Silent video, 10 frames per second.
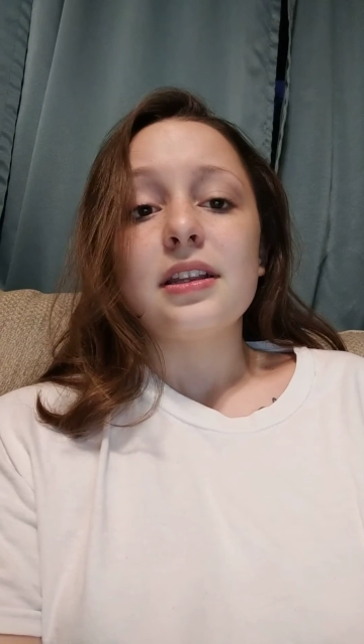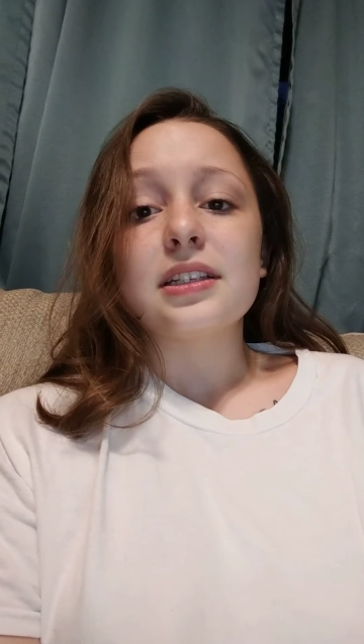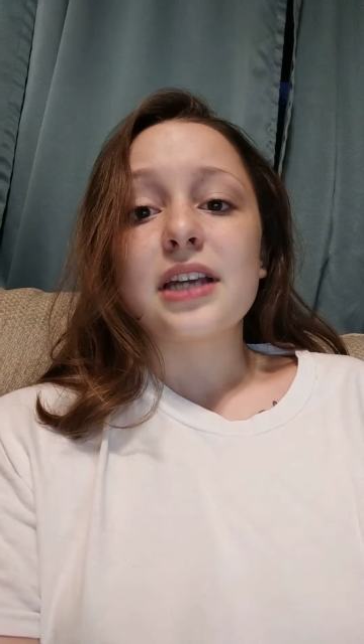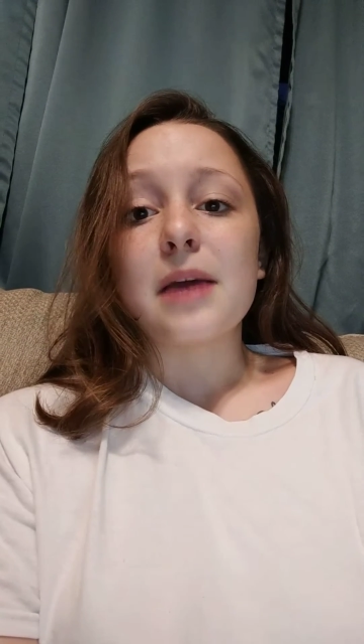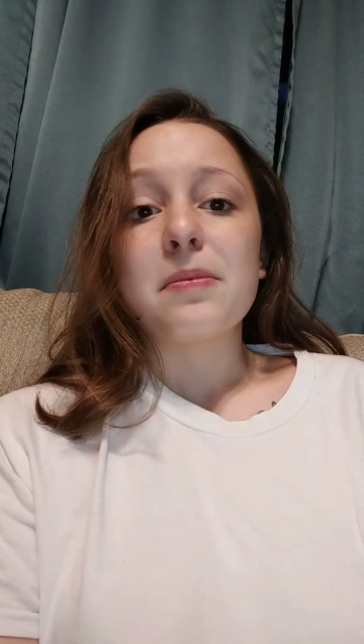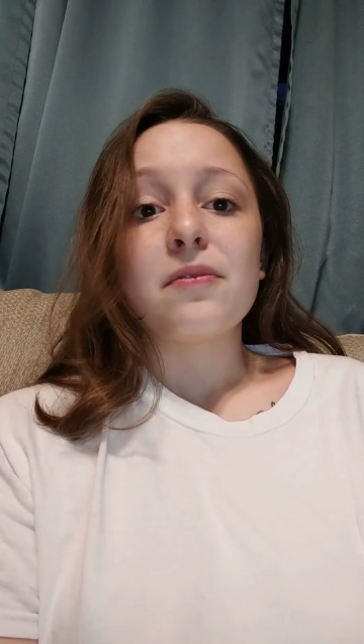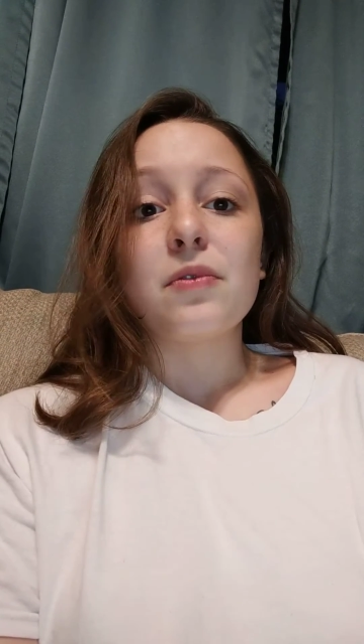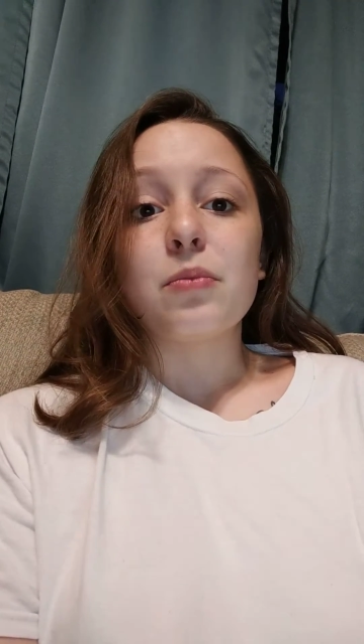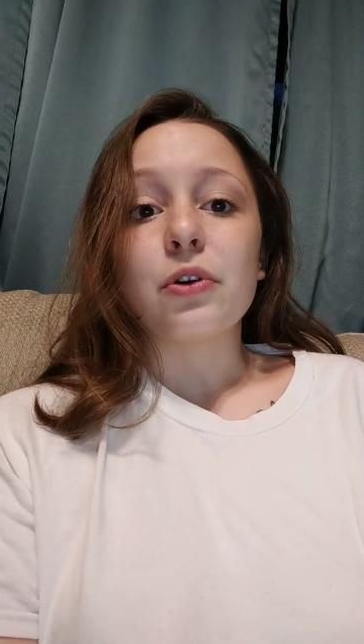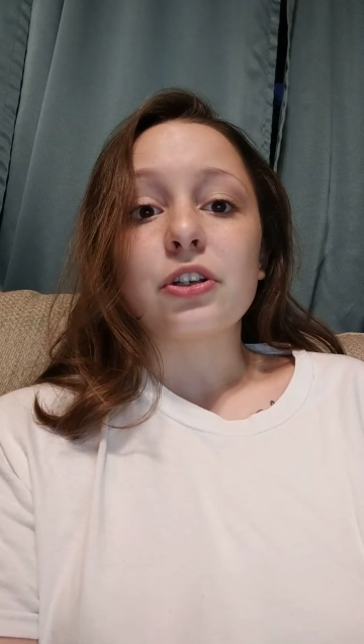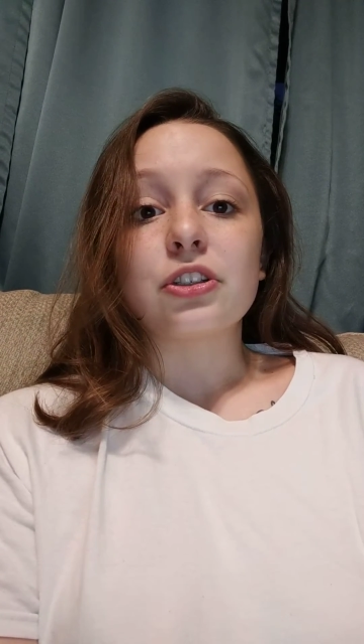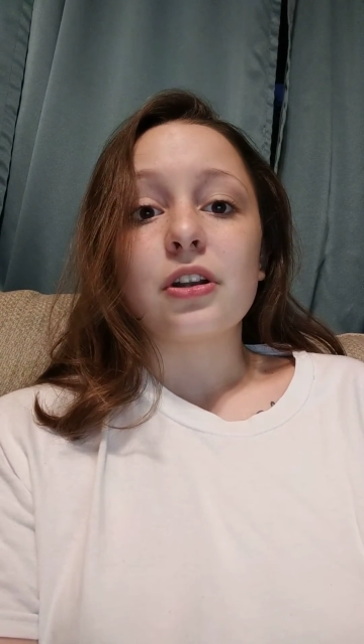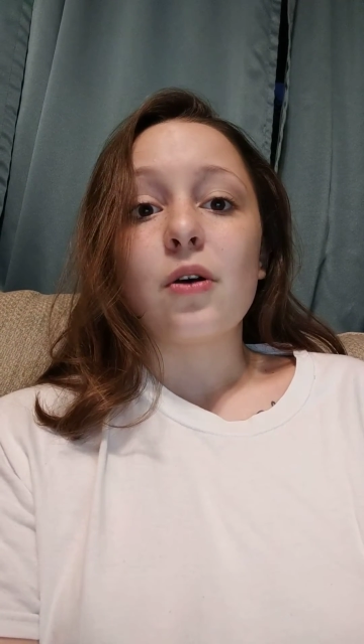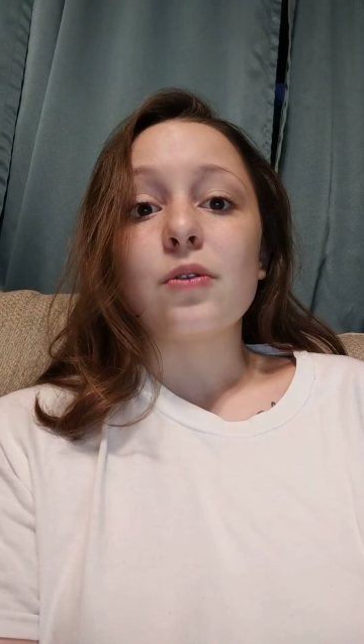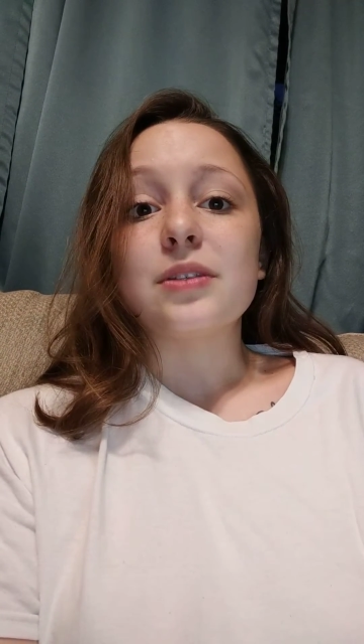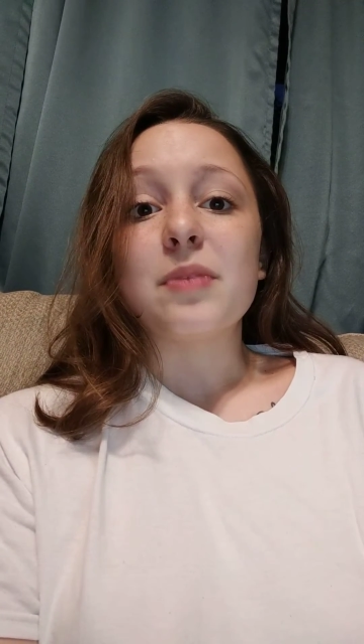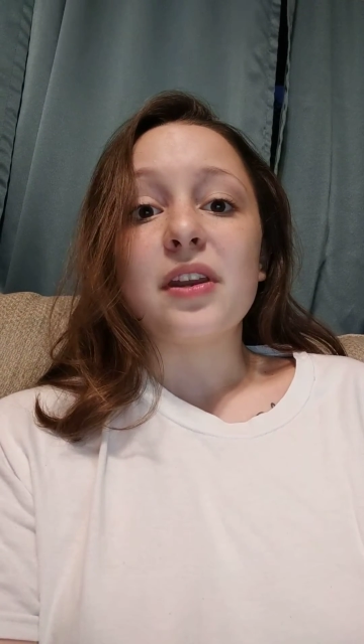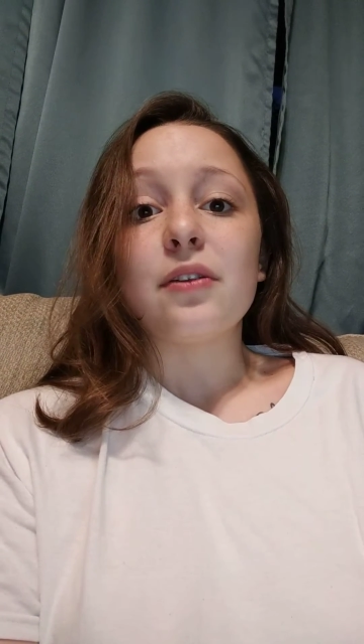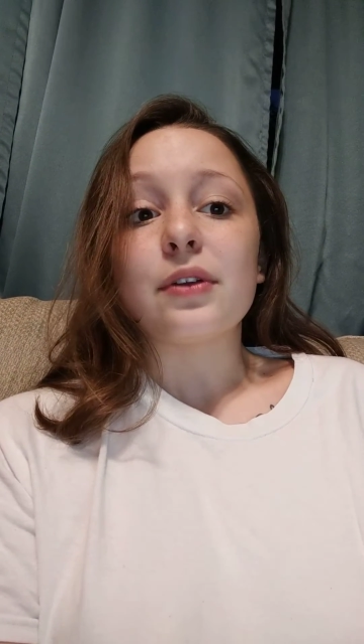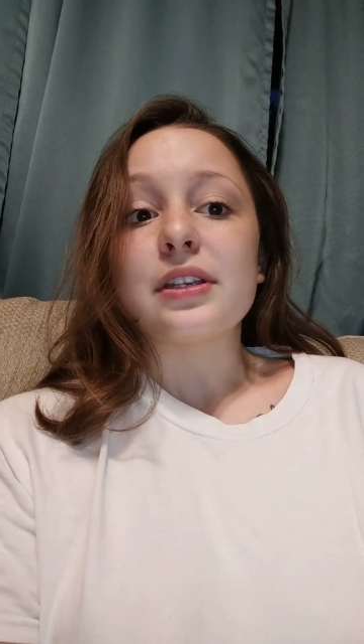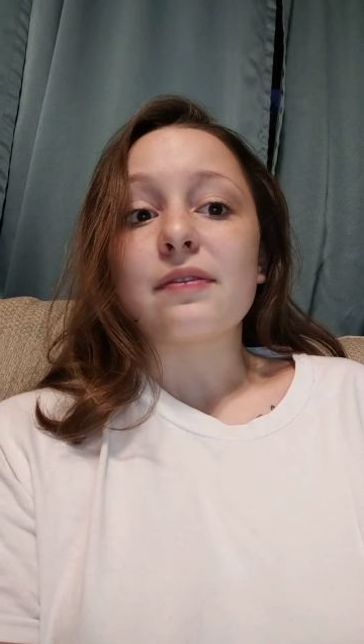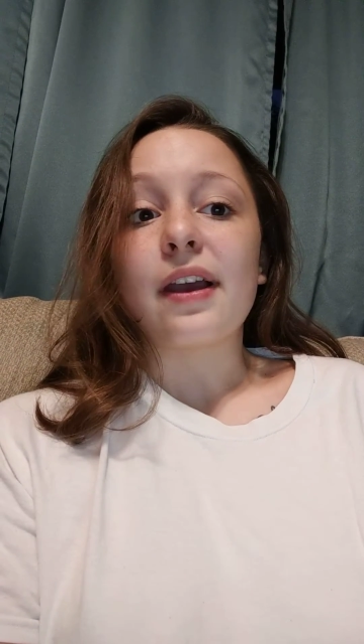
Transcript: This type of abortion holds many risk